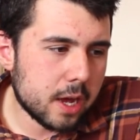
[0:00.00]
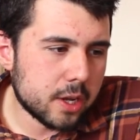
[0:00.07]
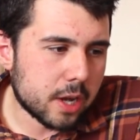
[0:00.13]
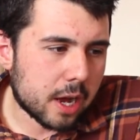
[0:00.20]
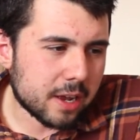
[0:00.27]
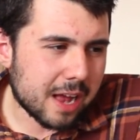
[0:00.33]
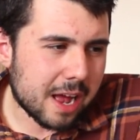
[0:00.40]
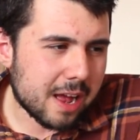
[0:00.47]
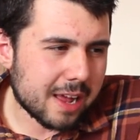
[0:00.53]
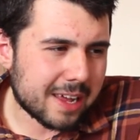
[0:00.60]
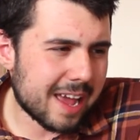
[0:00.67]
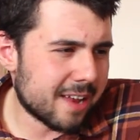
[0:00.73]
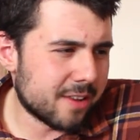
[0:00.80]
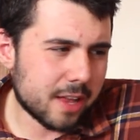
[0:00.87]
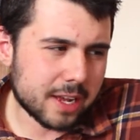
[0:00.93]
I
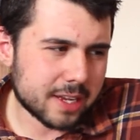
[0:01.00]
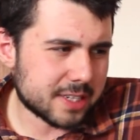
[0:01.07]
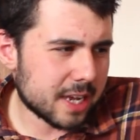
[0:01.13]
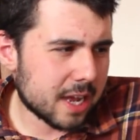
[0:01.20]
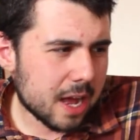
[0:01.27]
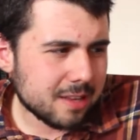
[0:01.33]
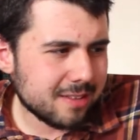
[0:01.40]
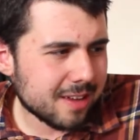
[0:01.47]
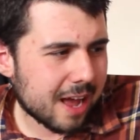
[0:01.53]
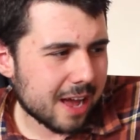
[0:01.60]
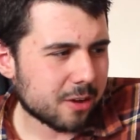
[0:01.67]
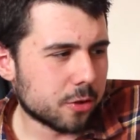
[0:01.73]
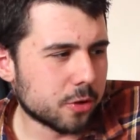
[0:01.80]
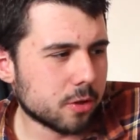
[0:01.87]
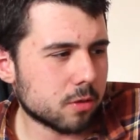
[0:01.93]

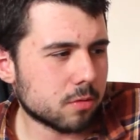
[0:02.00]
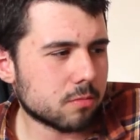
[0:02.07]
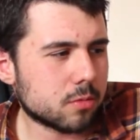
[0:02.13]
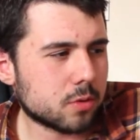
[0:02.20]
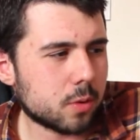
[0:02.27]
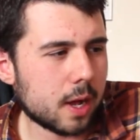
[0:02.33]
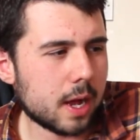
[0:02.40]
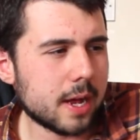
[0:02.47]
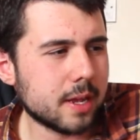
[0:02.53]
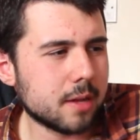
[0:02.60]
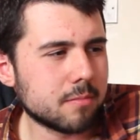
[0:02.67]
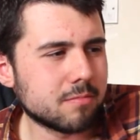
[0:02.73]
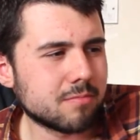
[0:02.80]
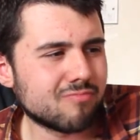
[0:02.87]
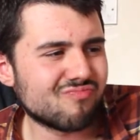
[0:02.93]
couldn't quite
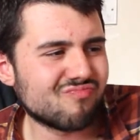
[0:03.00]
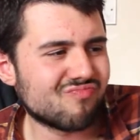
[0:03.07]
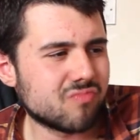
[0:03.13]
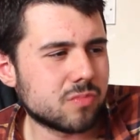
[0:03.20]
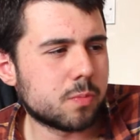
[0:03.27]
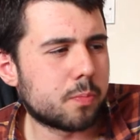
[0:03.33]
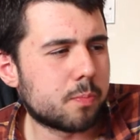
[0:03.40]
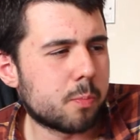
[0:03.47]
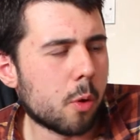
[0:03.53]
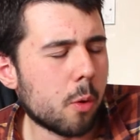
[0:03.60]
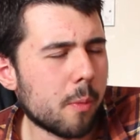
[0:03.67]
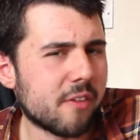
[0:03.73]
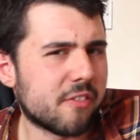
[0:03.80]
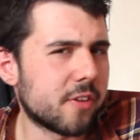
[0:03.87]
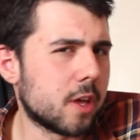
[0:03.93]
put
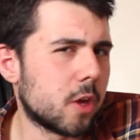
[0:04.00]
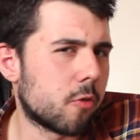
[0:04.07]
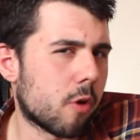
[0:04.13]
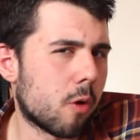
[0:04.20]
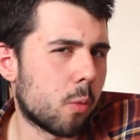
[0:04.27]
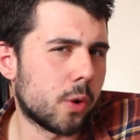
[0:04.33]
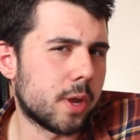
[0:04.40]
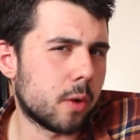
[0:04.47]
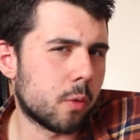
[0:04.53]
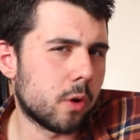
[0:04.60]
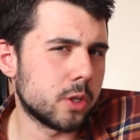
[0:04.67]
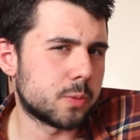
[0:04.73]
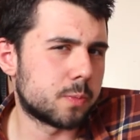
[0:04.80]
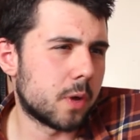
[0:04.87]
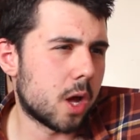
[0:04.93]
my finger on what it
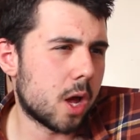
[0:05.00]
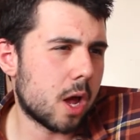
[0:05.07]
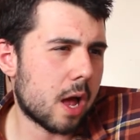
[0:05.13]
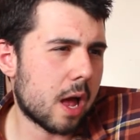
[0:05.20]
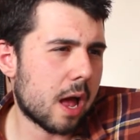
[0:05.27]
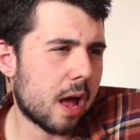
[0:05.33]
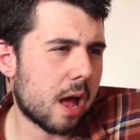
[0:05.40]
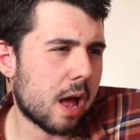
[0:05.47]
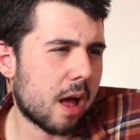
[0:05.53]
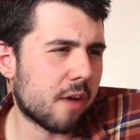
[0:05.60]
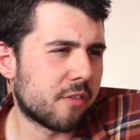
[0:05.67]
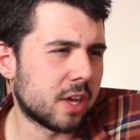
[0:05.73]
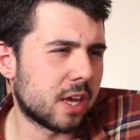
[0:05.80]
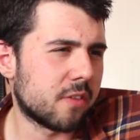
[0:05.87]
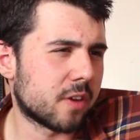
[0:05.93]
was, but I
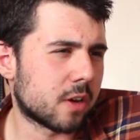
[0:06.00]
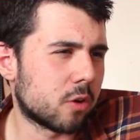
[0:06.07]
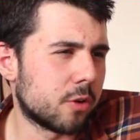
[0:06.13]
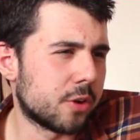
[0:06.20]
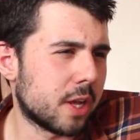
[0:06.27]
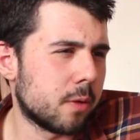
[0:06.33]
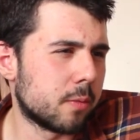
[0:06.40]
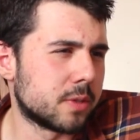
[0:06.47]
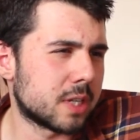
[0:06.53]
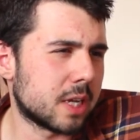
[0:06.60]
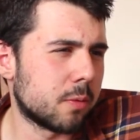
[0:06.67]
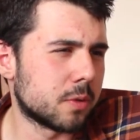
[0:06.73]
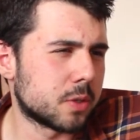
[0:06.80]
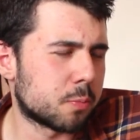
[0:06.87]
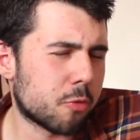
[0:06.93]
think if I could, it was
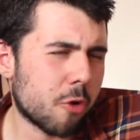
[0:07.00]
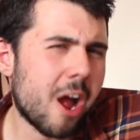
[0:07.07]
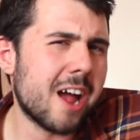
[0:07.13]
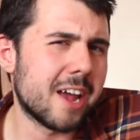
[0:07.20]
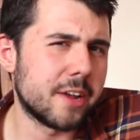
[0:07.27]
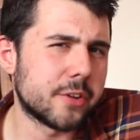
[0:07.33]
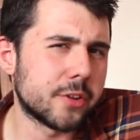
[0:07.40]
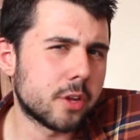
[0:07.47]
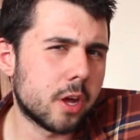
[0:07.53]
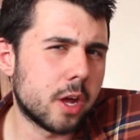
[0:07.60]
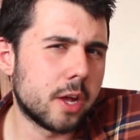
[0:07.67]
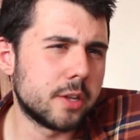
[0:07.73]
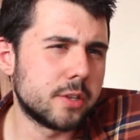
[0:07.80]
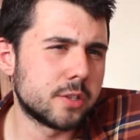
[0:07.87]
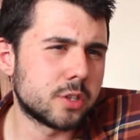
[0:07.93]
pride,
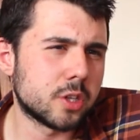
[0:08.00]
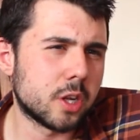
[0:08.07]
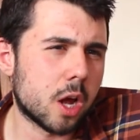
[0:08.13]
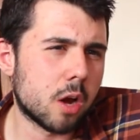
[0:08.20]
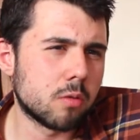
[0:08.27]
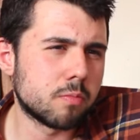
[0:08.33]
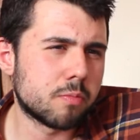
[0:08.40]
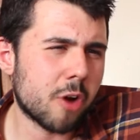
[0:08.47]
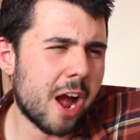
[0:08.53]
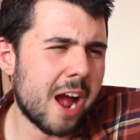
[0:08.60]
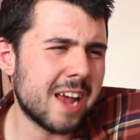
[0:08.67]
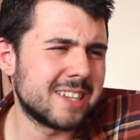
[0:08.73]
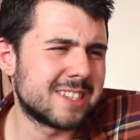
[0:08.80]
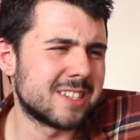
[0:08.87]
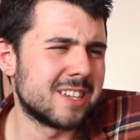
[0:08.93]
and, you know,
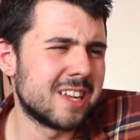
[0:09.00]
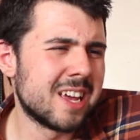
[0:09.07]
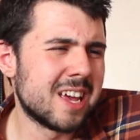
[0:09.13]
pride, and